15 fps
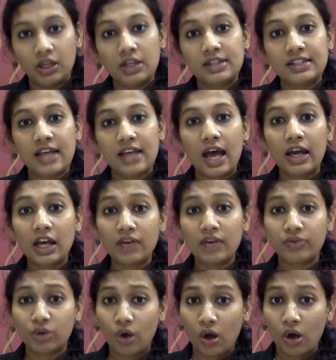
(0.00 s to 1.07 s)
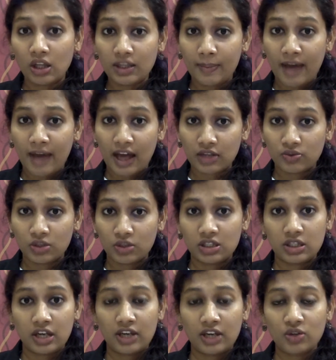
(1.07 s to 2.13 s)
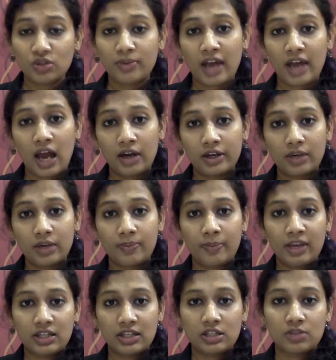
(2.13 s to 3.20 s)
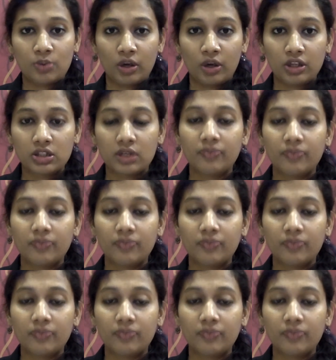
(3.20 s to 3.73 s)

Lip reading: CRR for all the banks was reduced by 100 basis points.